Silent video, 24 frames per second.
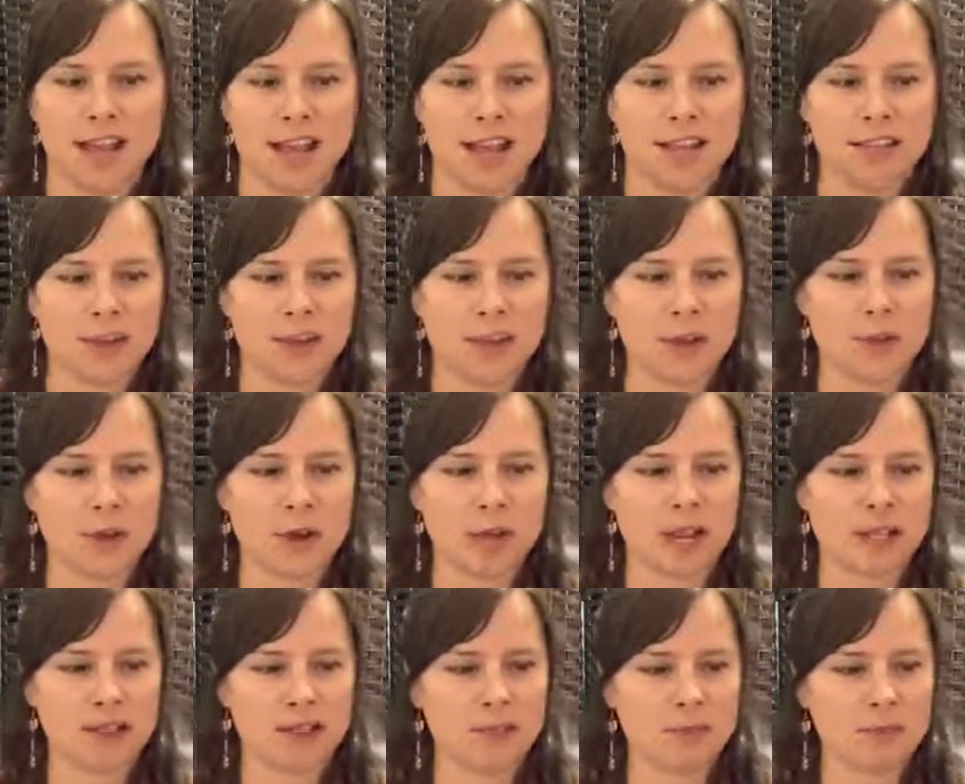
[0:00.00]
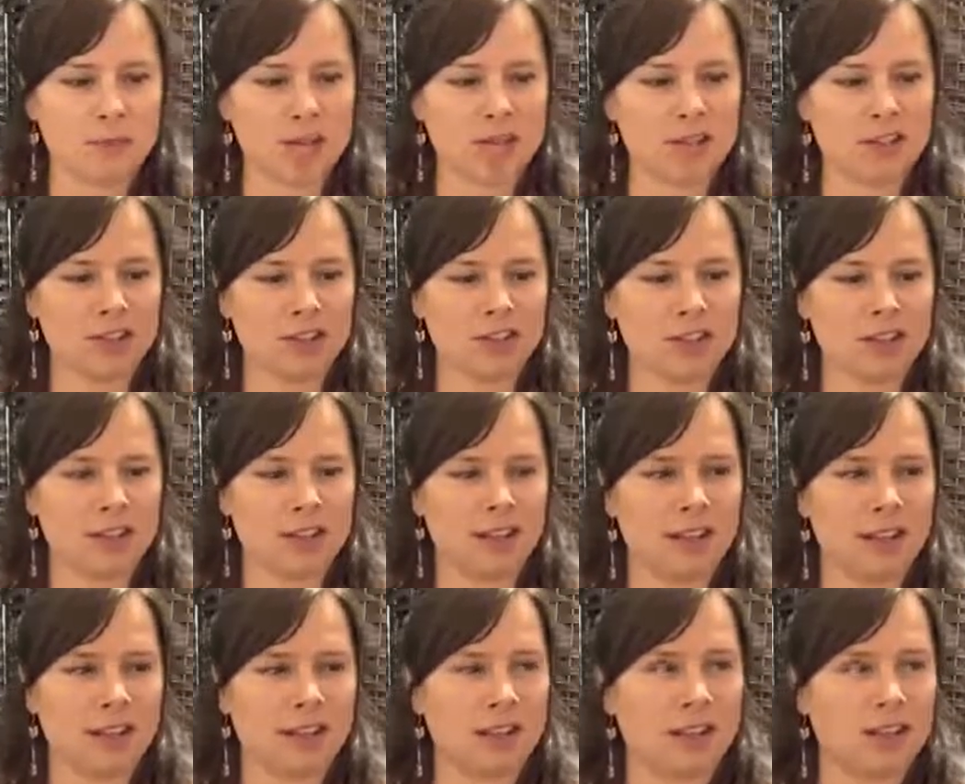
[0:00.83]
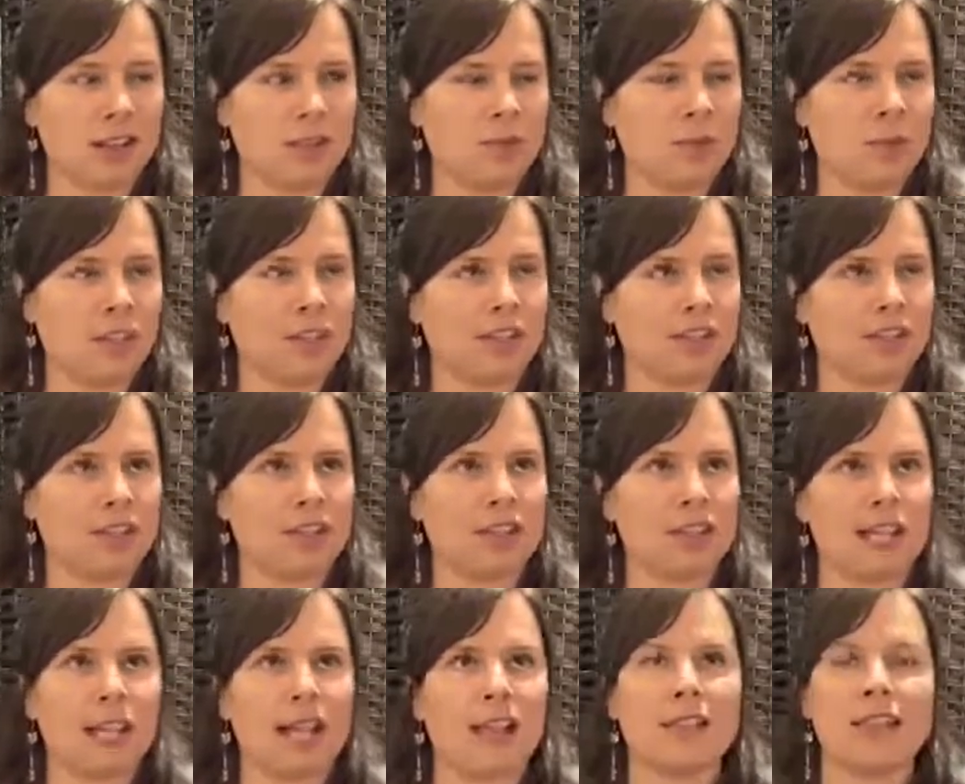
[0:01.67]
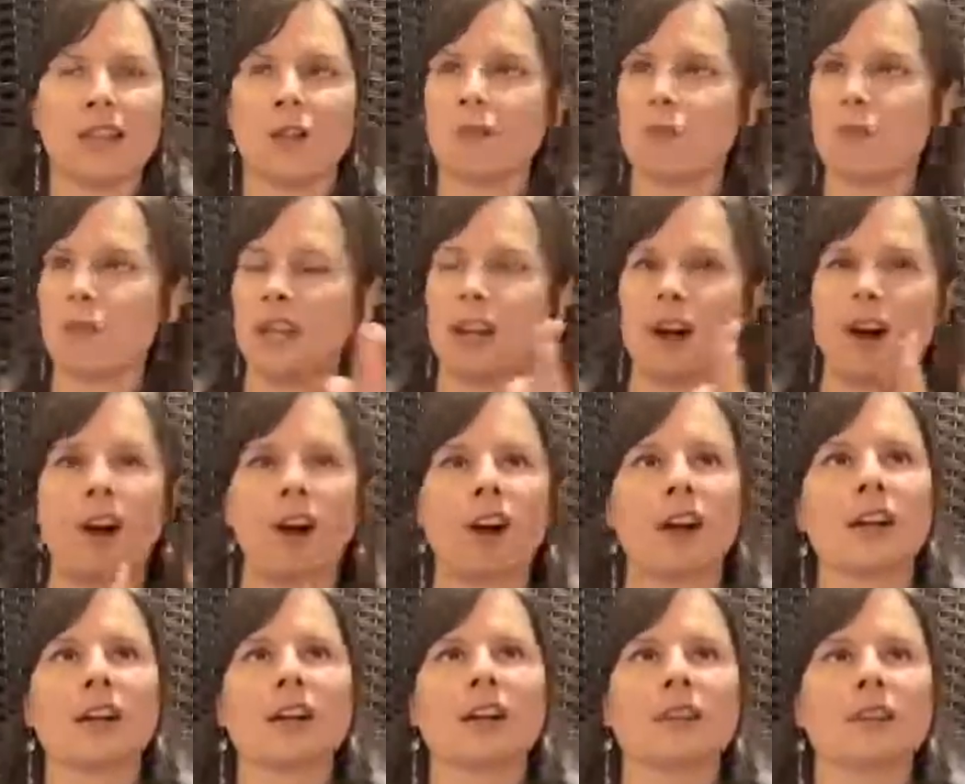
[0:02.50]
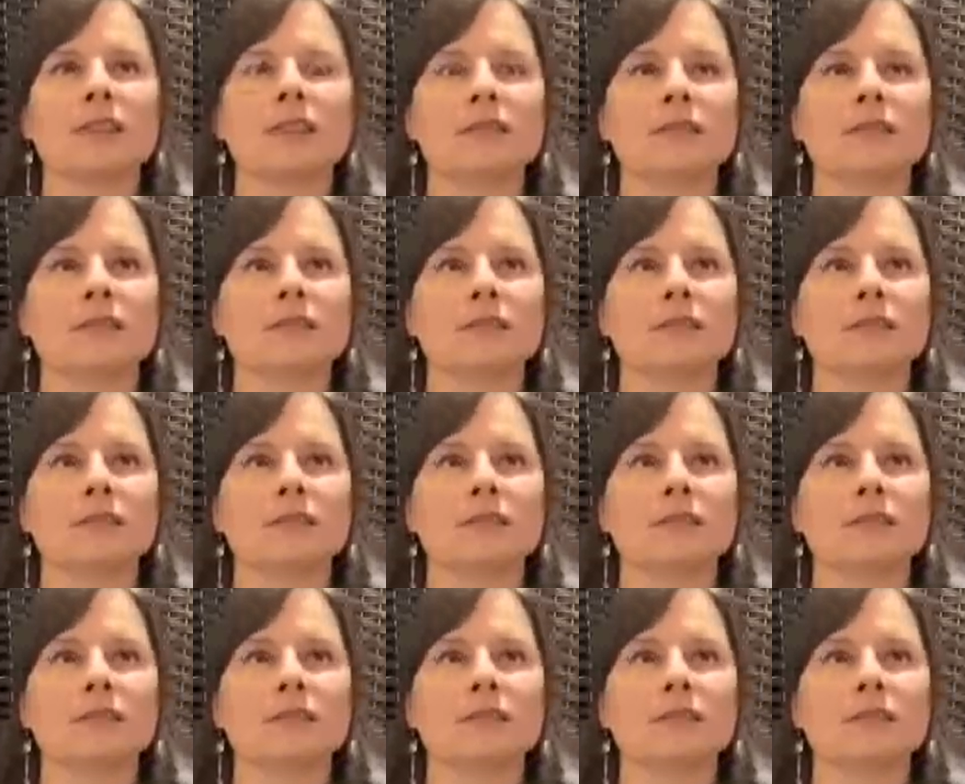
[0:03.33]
And so as much as we understand that we are